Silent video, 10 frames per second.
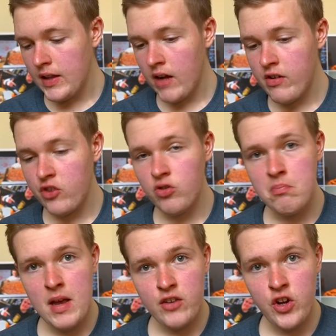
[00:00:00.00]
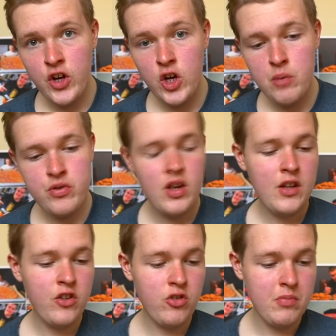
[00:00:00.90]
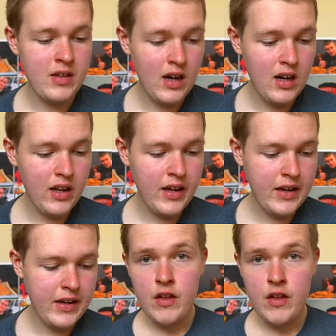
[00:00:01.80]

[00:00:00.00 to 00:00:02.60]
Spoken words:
There is some mixed herbs, there's some garlic.